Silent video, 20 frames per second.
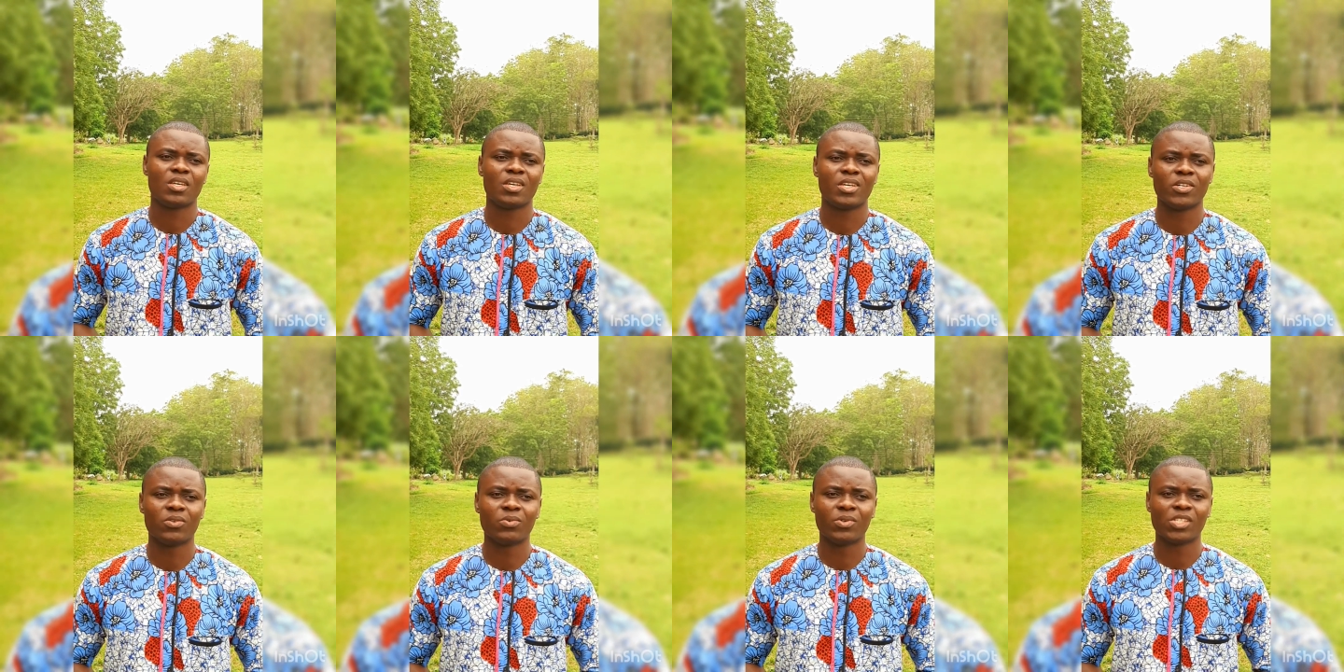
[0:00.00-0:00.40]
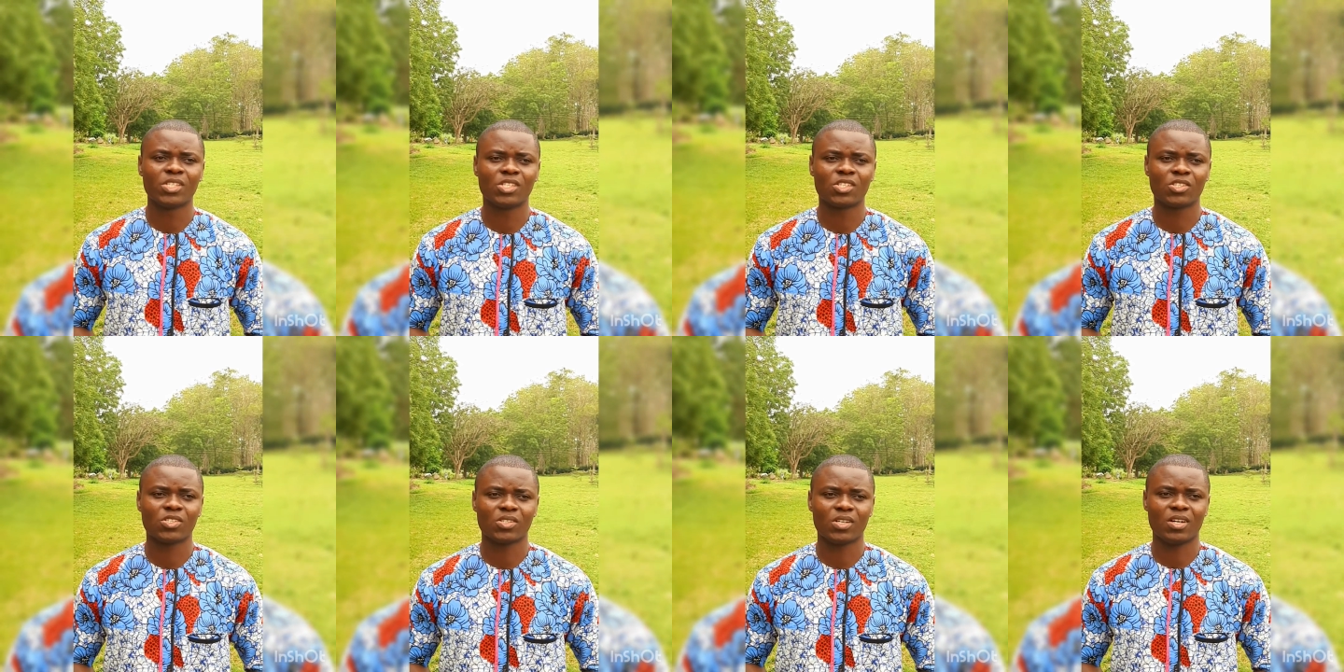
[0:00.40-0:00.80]
in which
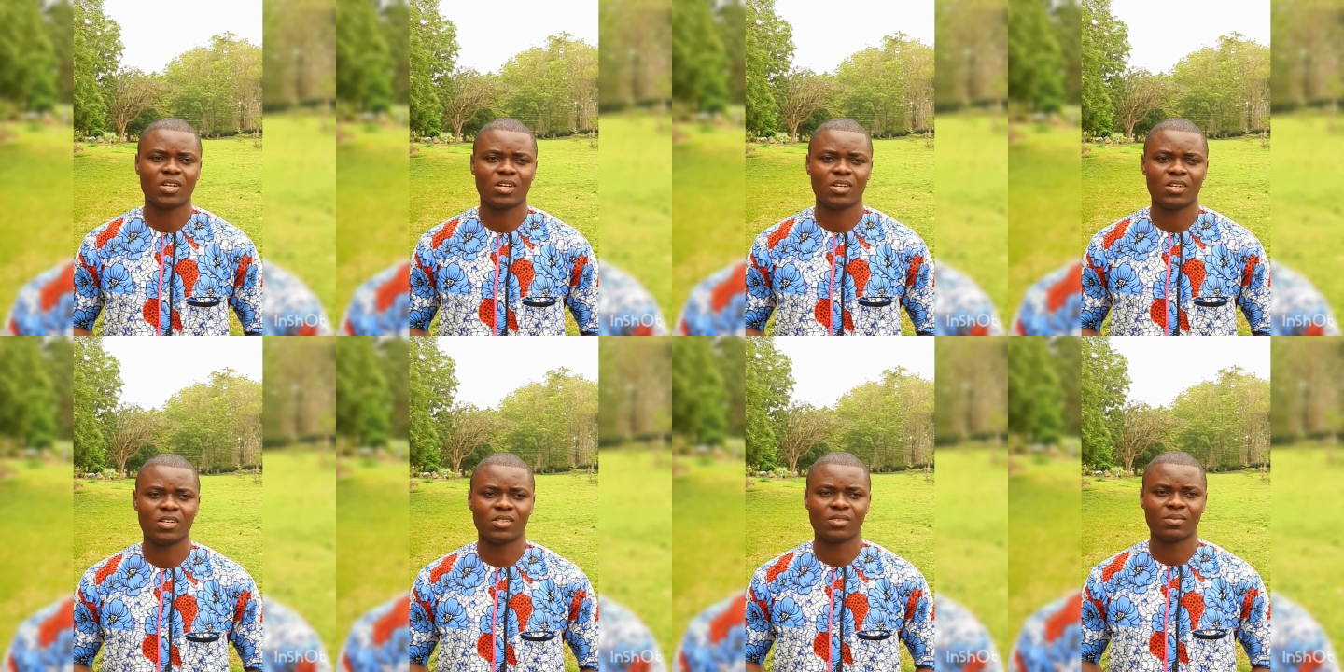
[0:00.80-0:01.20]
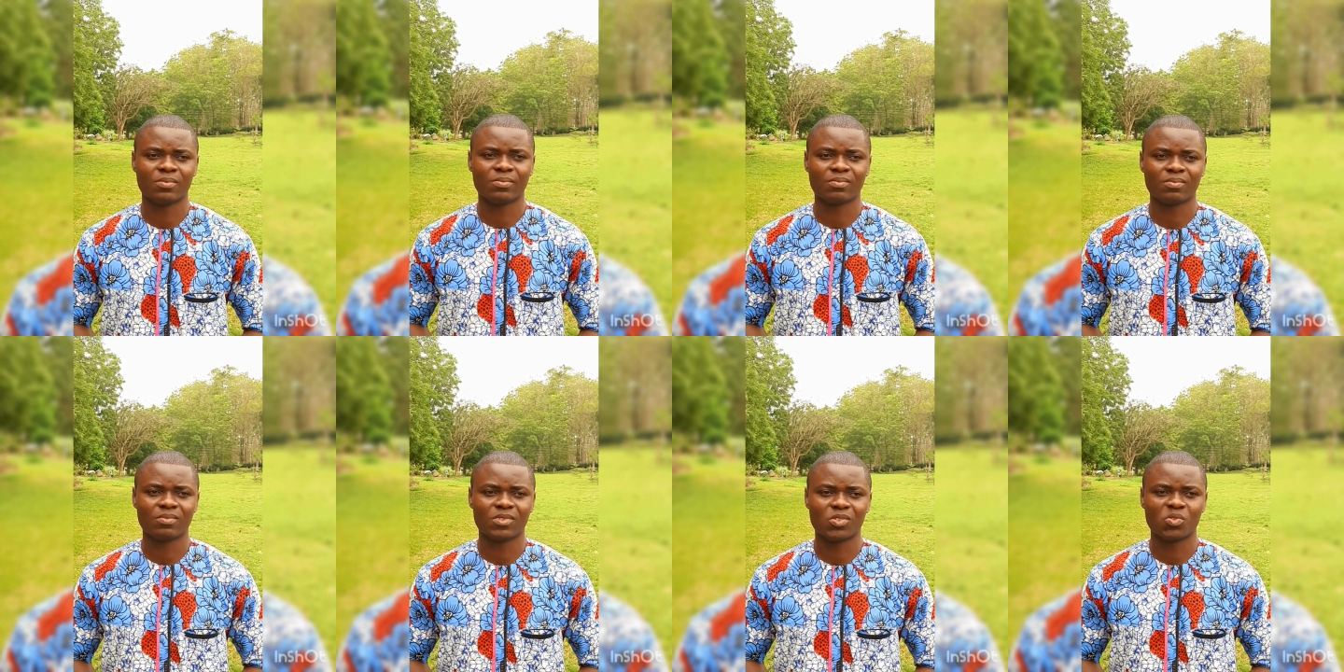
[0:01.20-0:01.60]
uh,
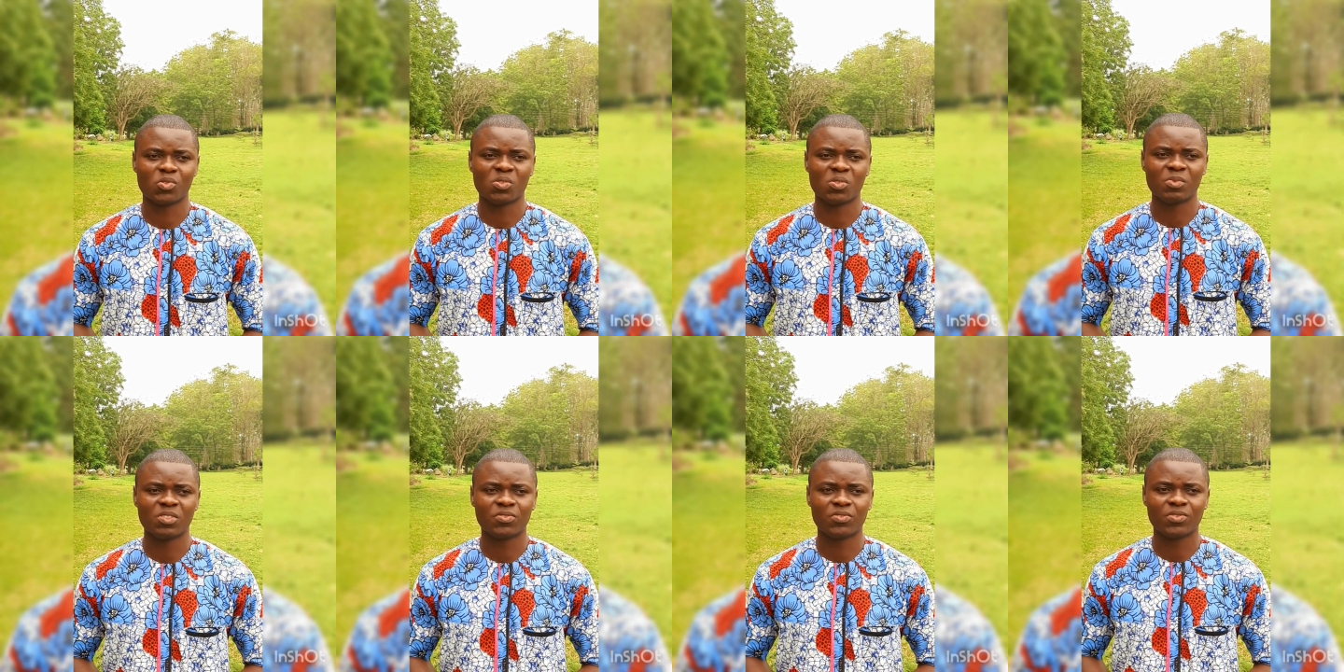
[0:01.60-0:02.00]
will be